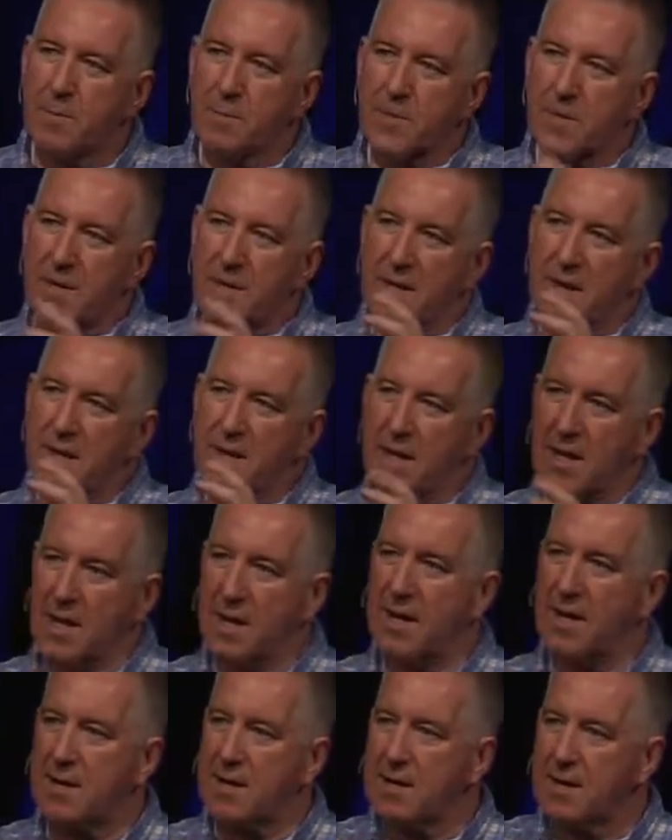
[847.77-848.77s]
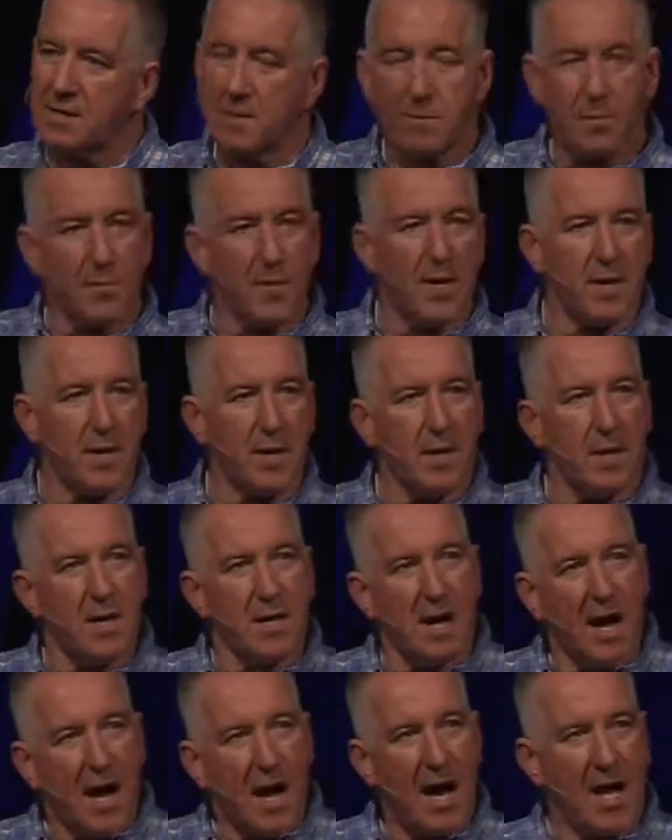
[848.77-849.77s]
But again, he's been
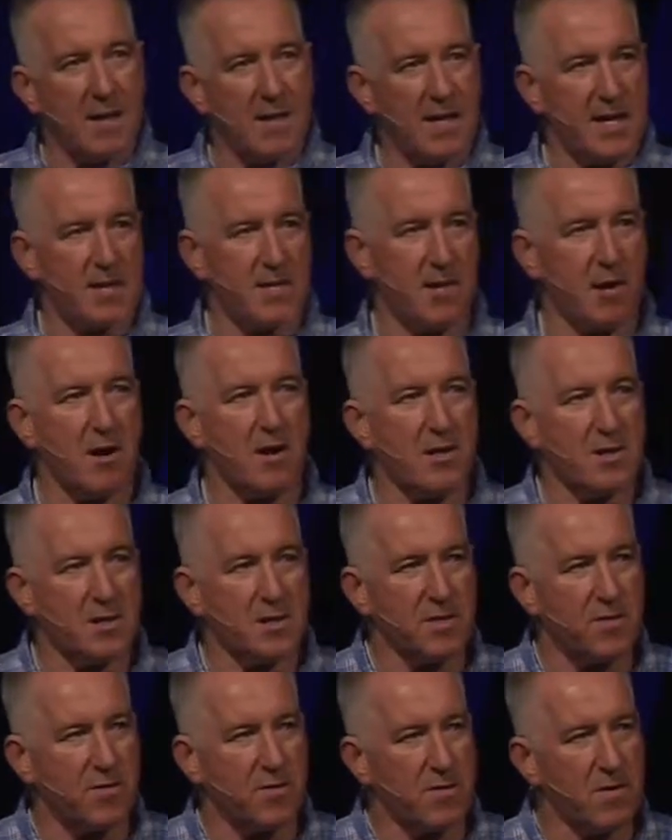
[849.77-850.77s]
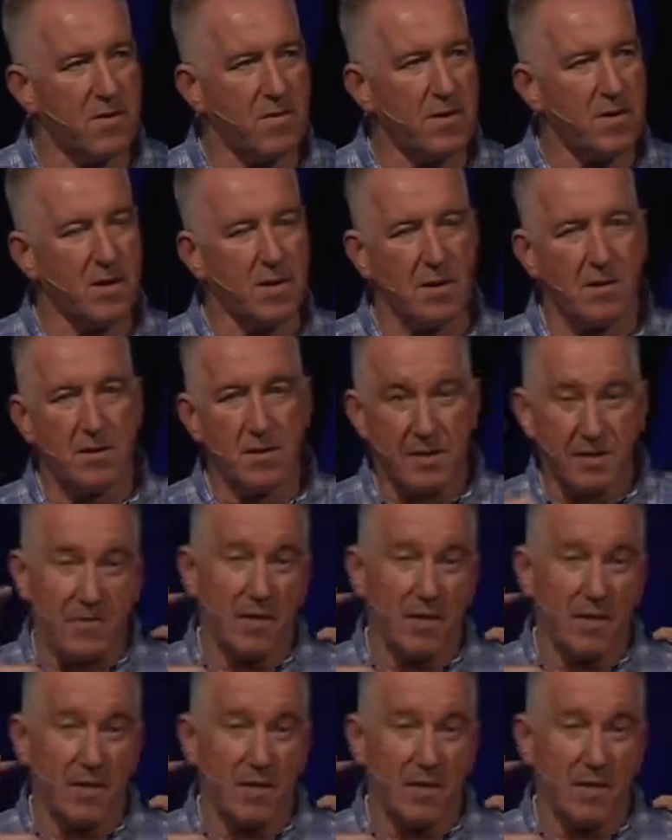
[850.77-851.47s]
out of that darkness for a few years,